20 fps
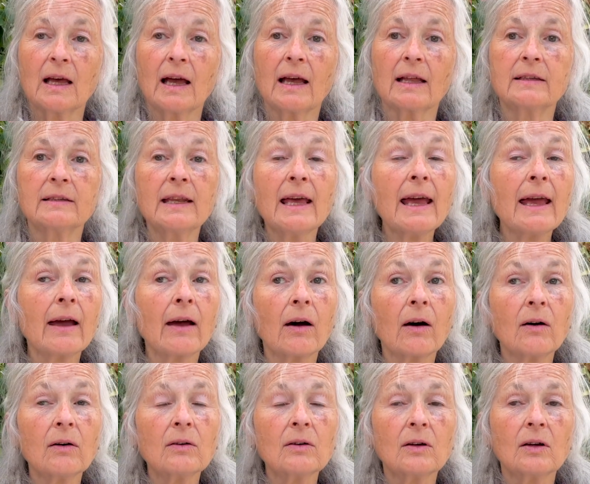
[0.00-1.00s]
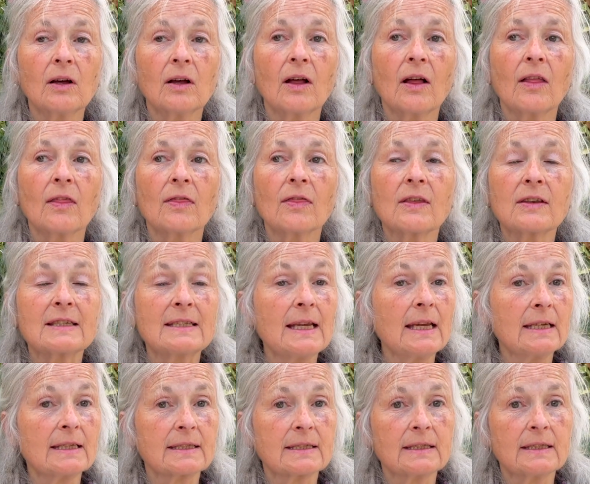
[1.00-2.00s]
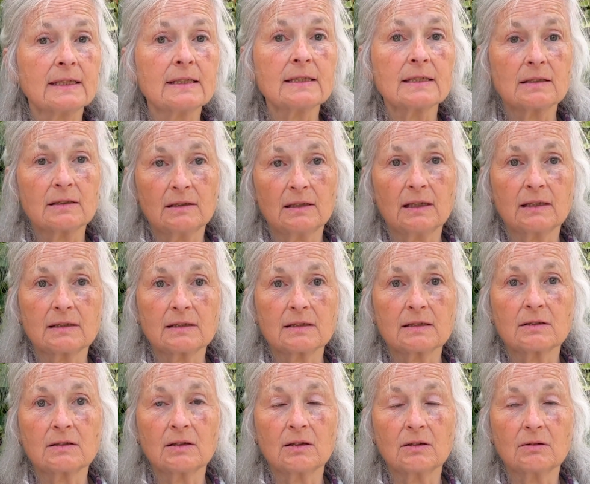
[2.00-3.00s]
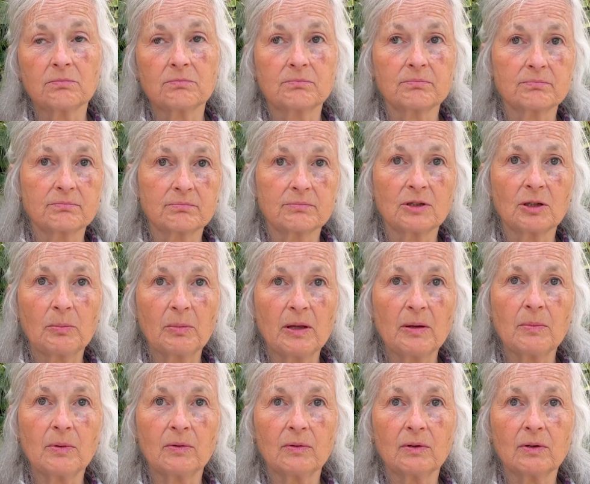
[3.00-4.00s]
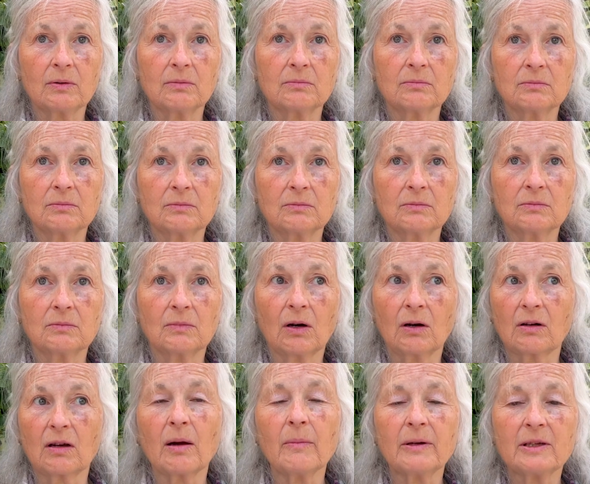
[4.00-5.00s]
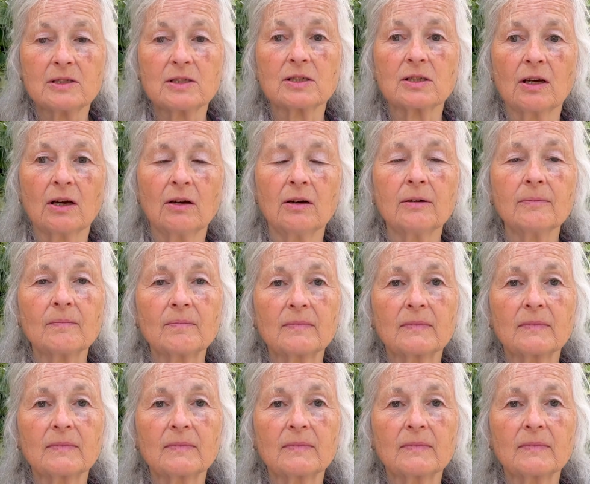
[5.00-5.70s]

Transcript: And now the debtors, that's the, the people that are coming to her,